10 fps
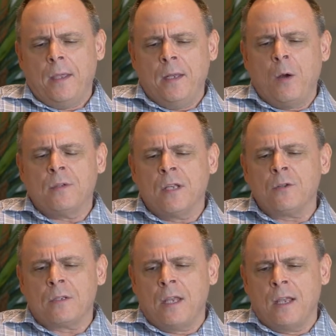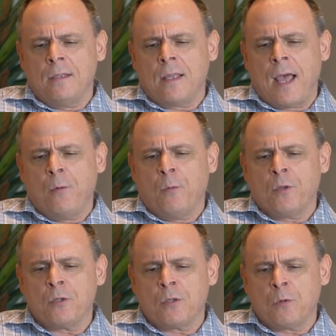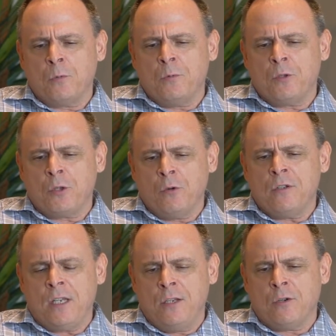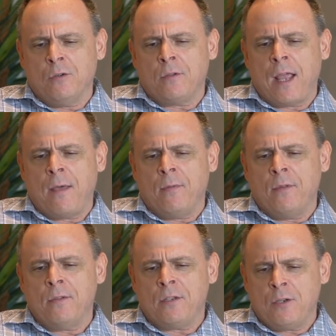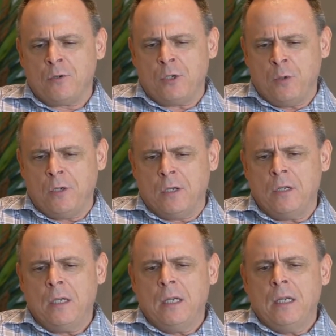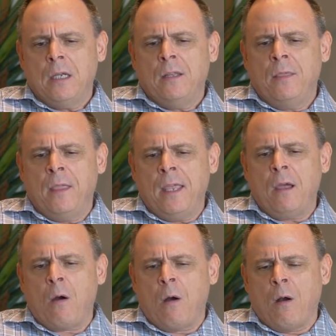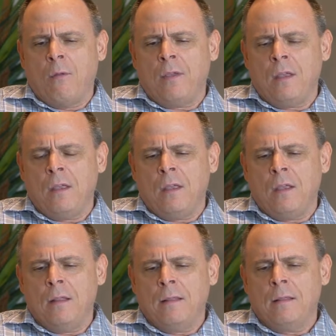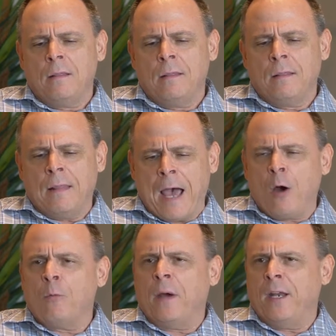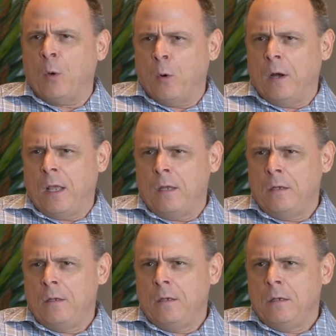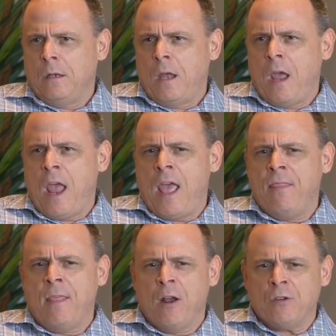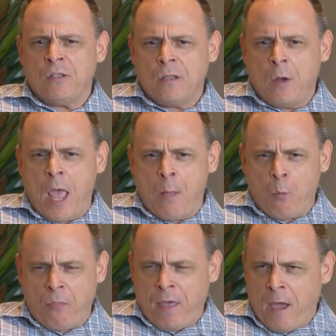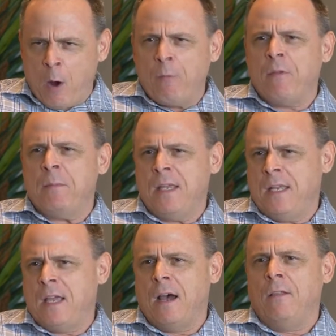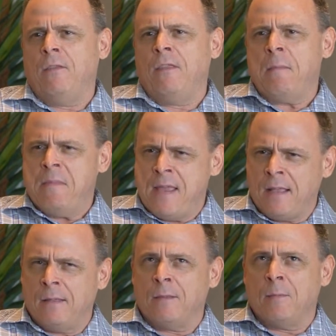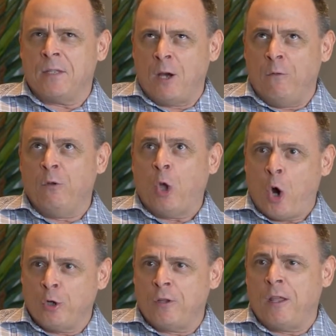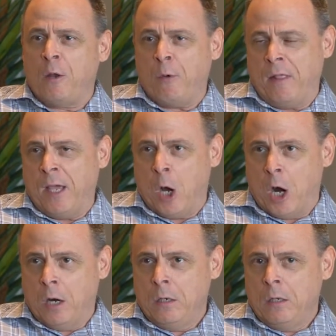What's interesting is that certain teachers and the teachers union, they are the loud minority. And with the help of the media, they make it themselves larger than they really are.